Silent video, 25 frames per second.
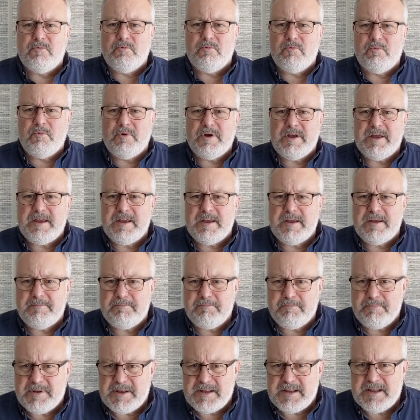We
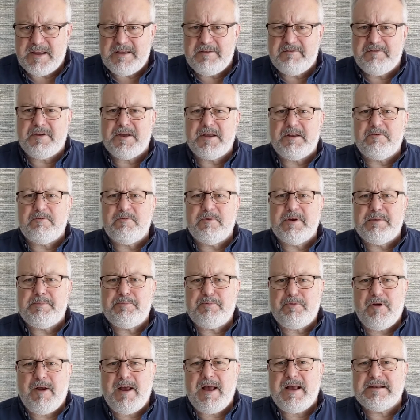believe in, we
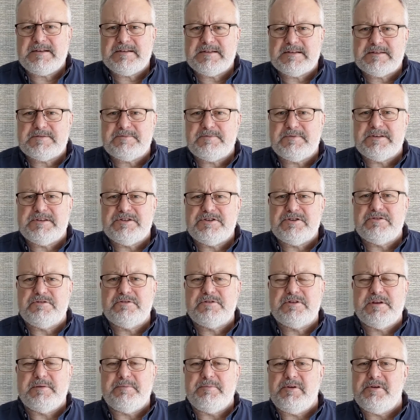practice, we do
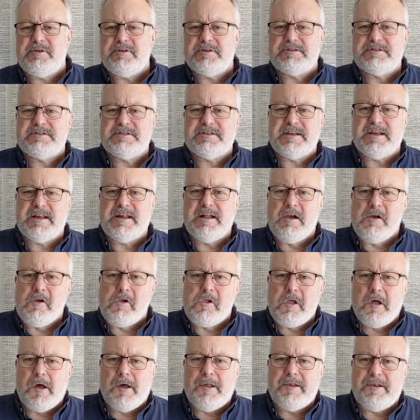community
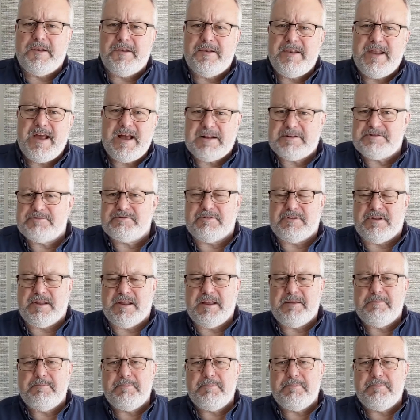naturally.